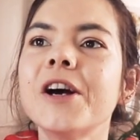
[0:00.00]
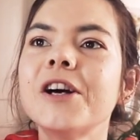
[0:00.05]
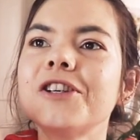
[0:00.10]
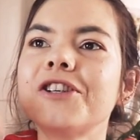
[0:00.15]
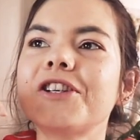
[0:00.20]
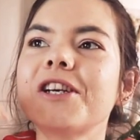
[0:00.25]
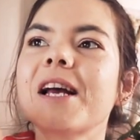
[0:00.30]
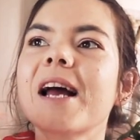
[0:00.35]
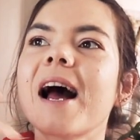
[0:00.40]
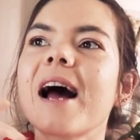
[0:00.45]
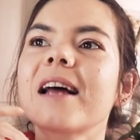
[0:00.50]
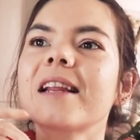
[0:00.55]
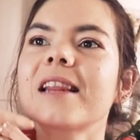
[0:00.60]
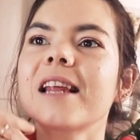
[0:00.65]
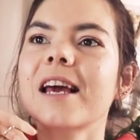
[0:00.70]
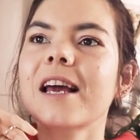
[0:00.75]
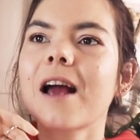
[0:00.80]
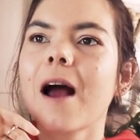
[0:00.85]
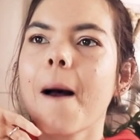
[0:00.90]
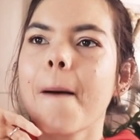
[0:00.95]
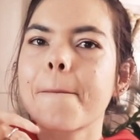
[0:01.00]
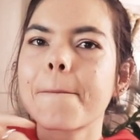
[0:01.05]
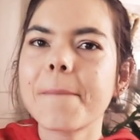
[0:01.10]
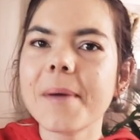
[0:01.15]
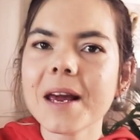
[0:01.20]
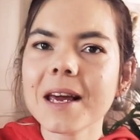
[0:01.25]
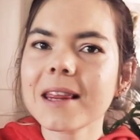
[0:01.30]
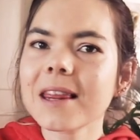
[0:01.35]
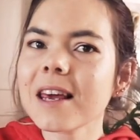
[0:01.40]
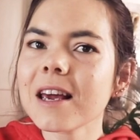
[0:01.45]
she had like a
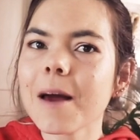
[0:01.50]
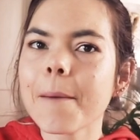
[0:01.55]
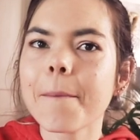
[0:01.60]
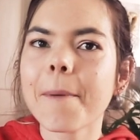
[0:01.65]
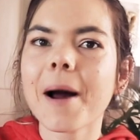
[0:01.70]
big thing of